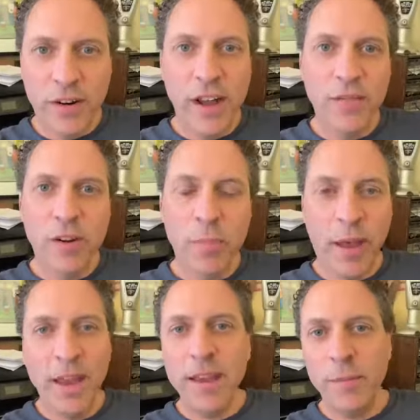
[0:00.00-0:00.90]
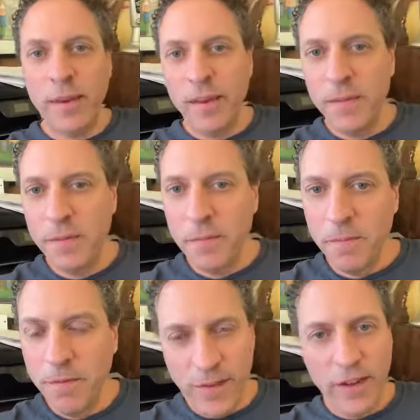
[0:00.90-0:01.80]
fair enough. You're paying me.
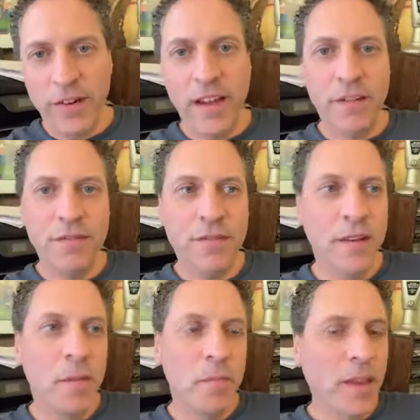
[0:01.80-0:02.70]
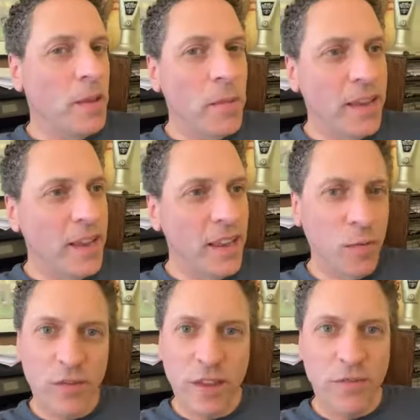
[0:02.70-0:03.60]
Fair enough. In the
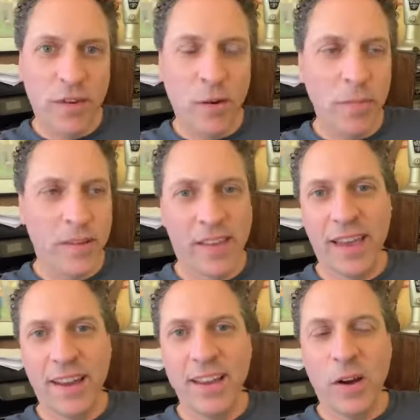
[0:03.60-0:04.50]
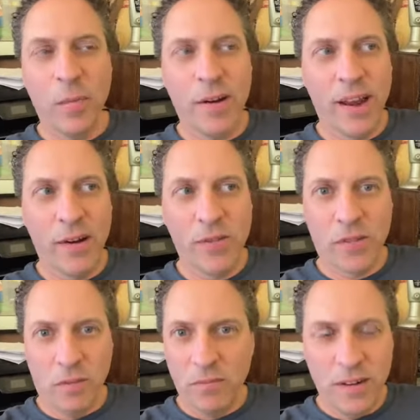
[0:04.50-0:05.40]
beginning, it was difficult because I had ego. But now
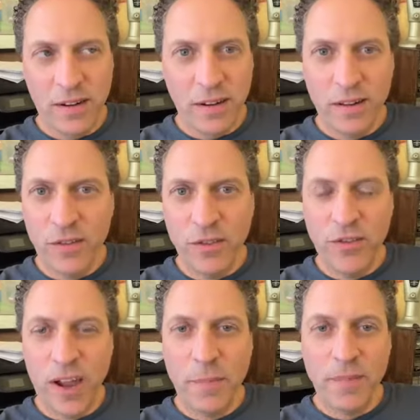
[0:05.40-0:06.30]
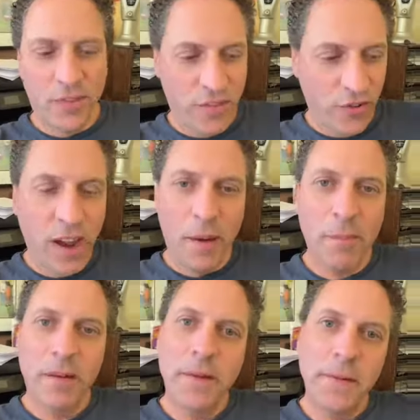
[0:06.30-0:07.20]
it's like, no. It's a job. This is the
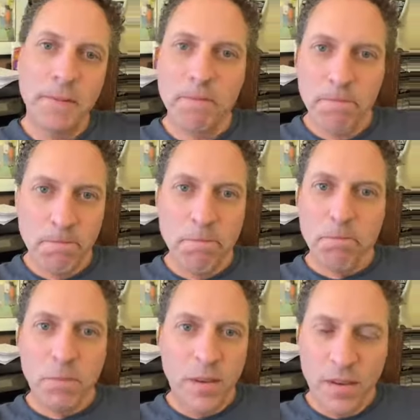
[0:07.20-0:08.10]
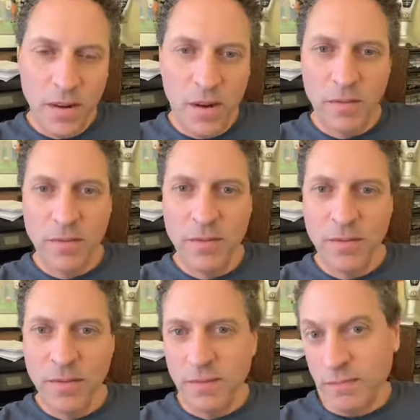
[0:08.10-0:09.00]
job. You know,
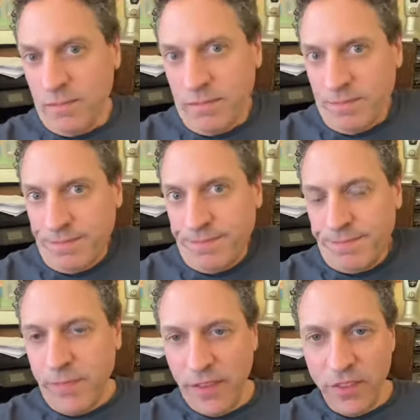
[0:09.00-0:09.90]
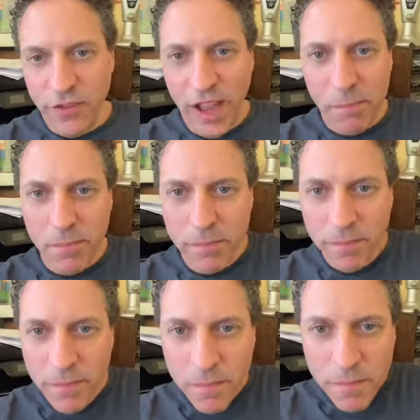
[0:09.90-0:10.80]
that's the
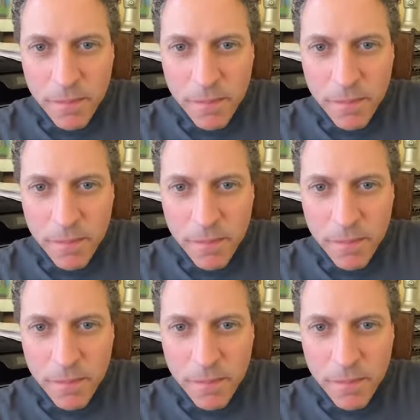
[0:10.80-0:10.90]
job.